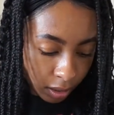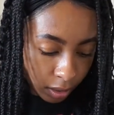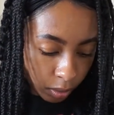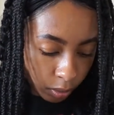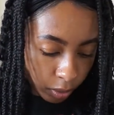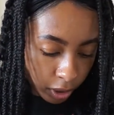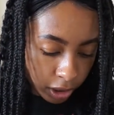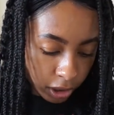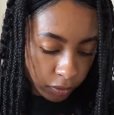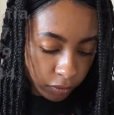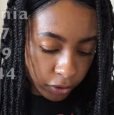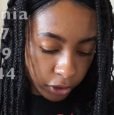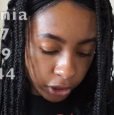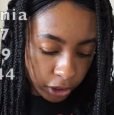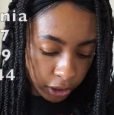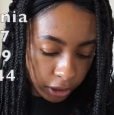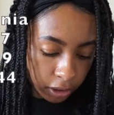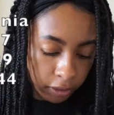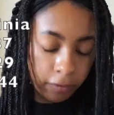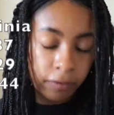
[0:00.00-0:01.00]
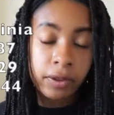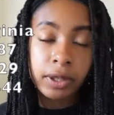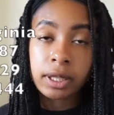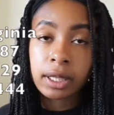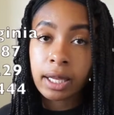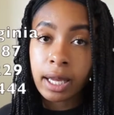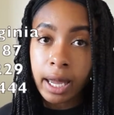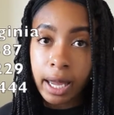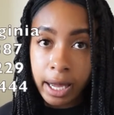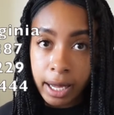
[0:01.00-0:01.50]
West Virginia,
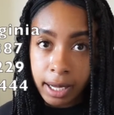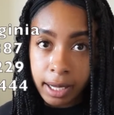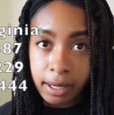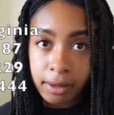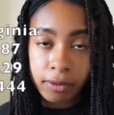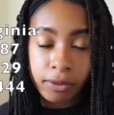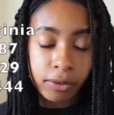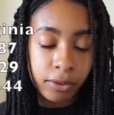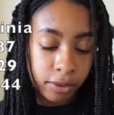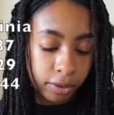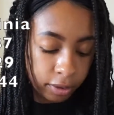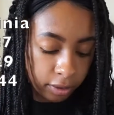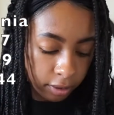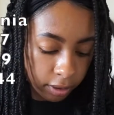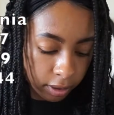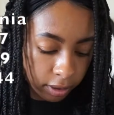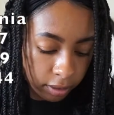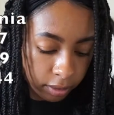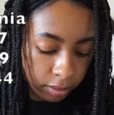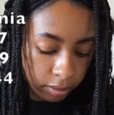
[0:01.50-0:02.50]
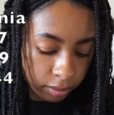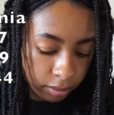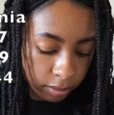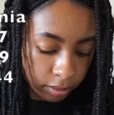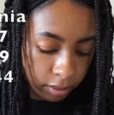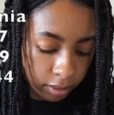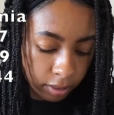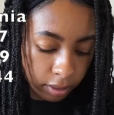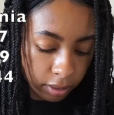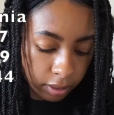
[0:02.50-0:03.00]
58 for a low,
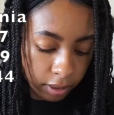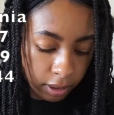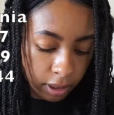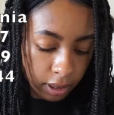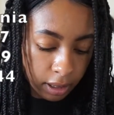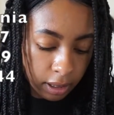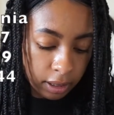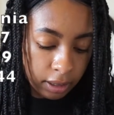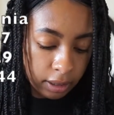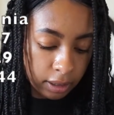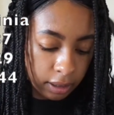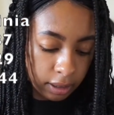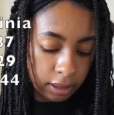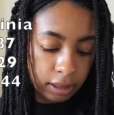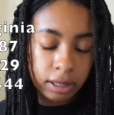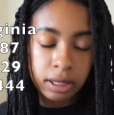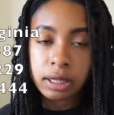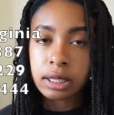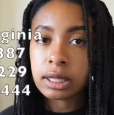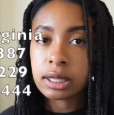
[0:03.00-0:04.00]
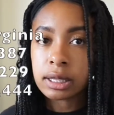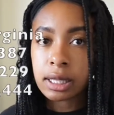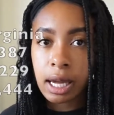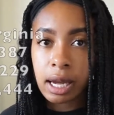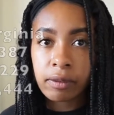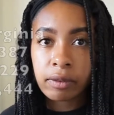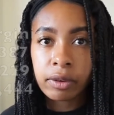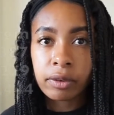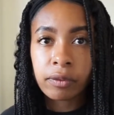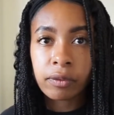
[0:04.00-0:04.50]

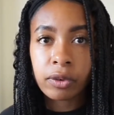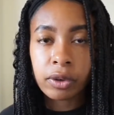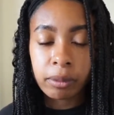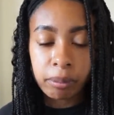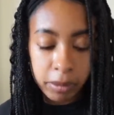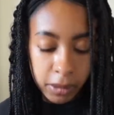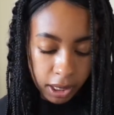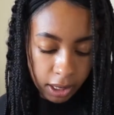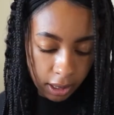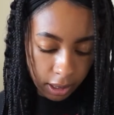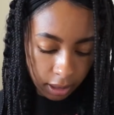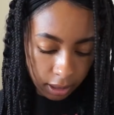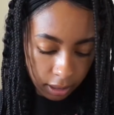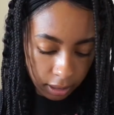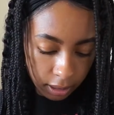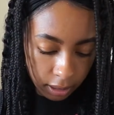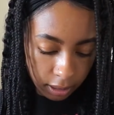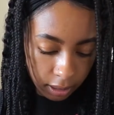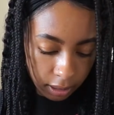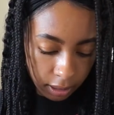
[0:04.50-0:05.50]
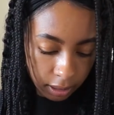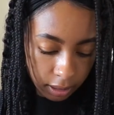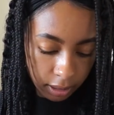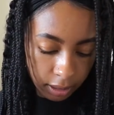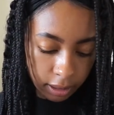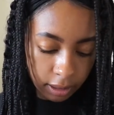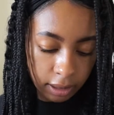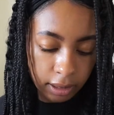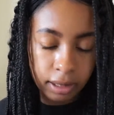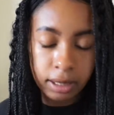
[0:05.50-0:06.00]
67 for a median,
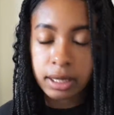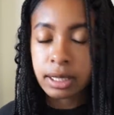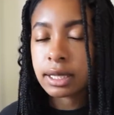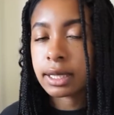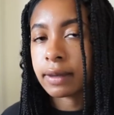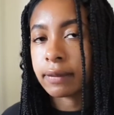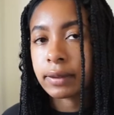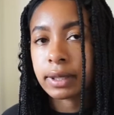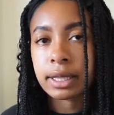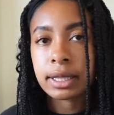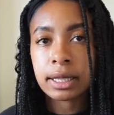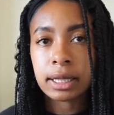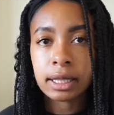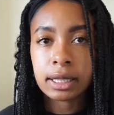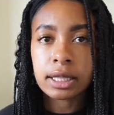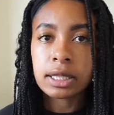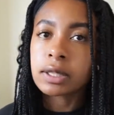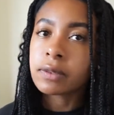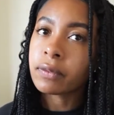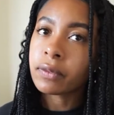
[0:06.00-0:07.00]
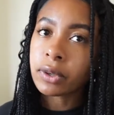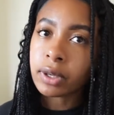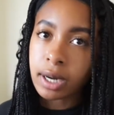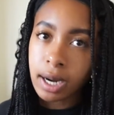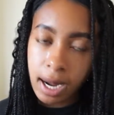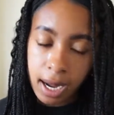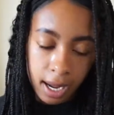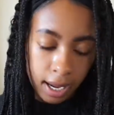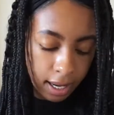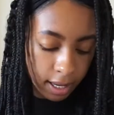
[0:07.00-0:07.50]
and 76 for a
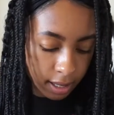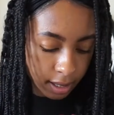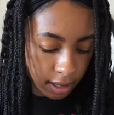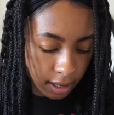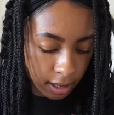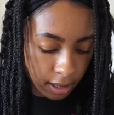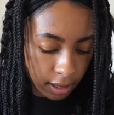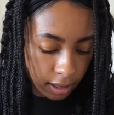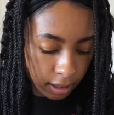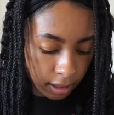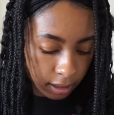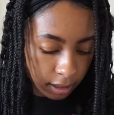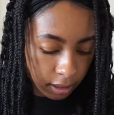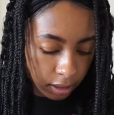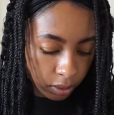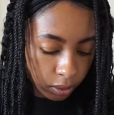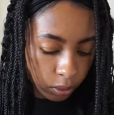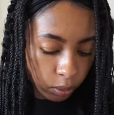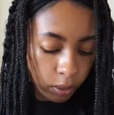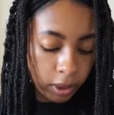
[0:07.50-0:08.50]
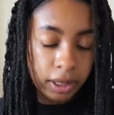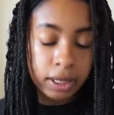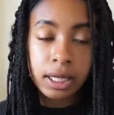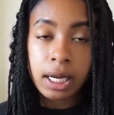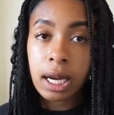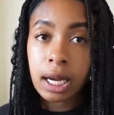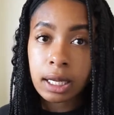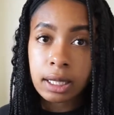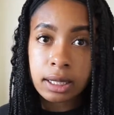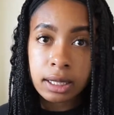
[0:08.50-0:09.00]
high.
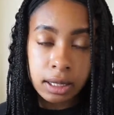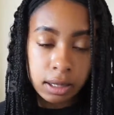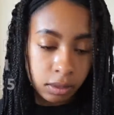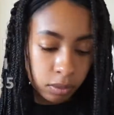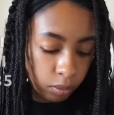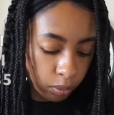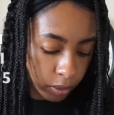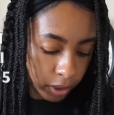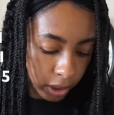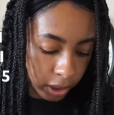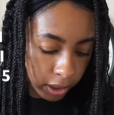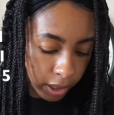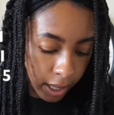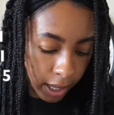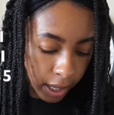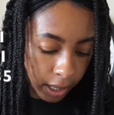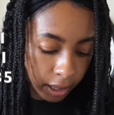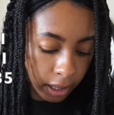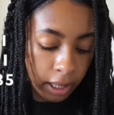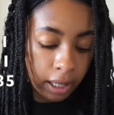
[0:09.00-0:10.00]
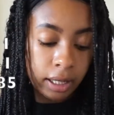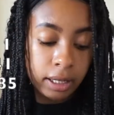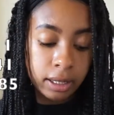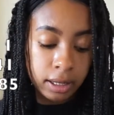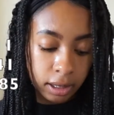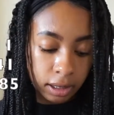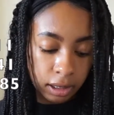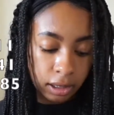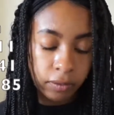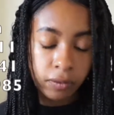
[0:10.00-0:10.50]
Wisconsin, we are at
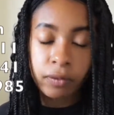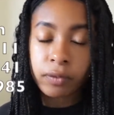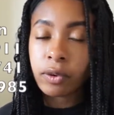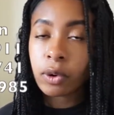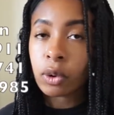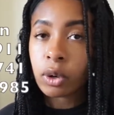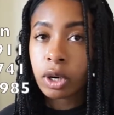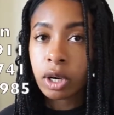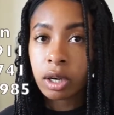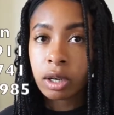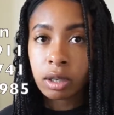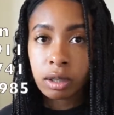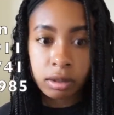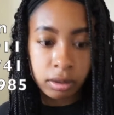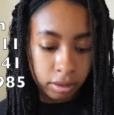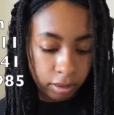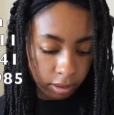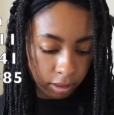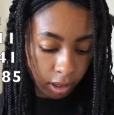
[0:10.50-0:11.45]
64 for a